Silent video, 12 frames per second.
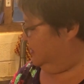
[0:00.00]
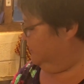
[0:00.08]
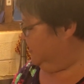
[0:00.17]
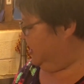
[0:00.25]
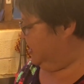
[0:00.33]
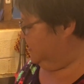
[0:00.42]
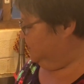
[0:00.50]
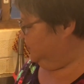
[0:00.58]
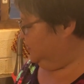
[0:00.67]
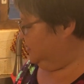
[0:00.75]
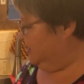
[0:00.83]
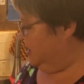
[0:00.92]
I've got
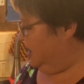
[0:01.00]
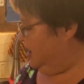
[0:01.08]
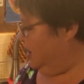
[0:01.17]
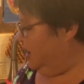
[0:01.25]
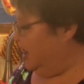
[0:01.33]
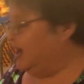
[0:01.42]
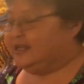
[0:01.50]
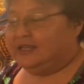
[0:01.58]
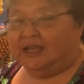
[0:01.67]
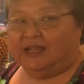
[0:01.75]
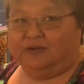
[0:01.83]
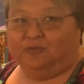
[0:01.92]

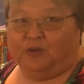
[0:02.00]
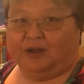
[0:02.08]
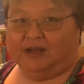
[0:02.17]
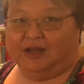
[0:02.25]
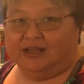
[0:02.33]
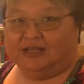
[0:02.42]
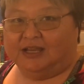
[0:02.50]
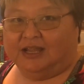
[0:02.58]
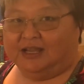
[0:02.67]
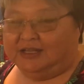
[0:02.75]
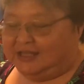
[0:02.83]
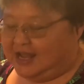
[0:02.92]
one
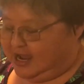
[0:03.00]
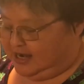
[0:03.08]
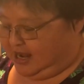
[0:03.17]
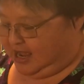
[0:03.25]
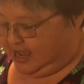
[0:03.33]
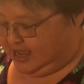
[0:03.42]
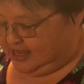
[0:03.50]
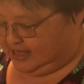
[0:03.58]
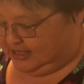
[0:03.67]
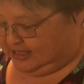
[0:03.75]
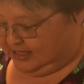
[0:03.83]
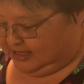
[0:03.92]
onion that I